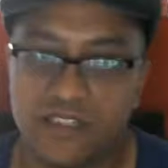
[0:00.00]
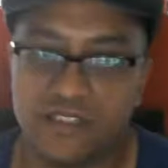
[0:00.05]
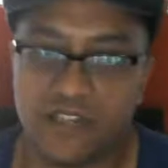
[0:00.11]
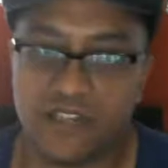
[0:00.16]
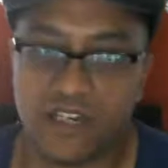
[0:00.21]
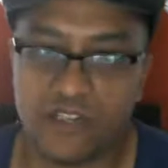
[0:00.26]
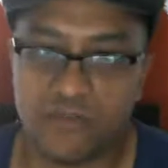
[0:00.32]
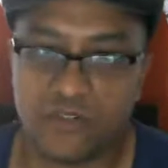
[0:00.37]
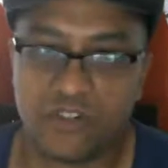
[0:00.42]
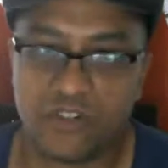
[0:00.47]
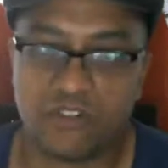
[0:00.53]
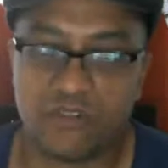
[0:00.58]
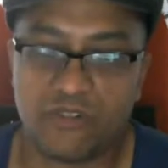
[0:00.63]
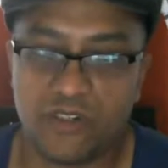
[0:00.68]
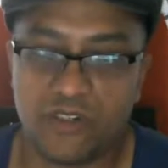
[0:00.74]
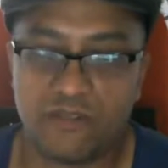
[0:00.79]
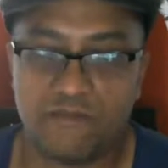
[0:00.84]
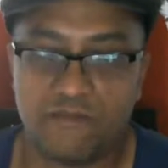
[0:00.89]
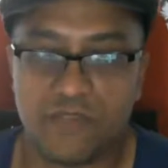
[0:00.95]
Are you a
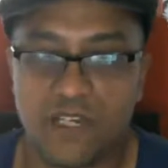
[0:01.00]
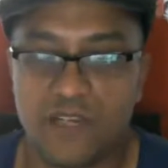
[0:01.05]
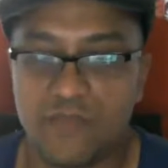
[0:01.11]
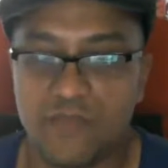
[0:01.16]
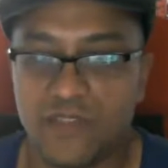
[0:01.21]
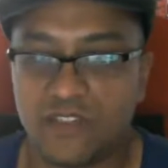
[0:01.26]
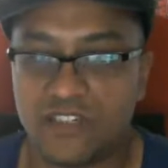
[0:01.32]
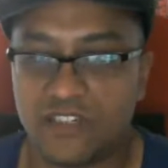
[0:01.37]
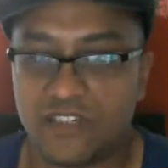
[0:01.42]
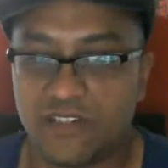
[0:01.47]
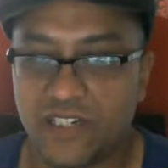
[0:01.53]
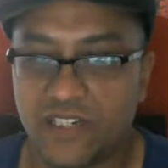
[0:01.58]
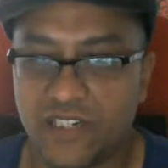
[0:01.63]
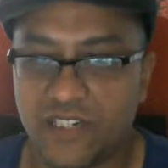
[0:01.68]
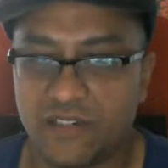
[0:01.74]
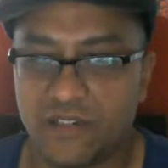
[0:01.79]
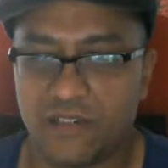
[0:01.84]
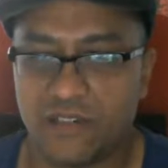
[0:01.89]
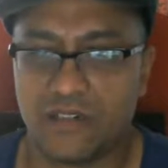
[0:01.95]
career military
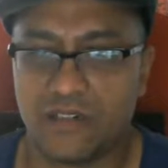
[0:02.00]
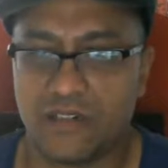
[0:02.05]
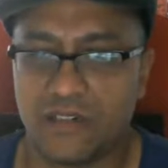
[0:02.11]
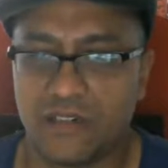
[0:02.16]
guy or?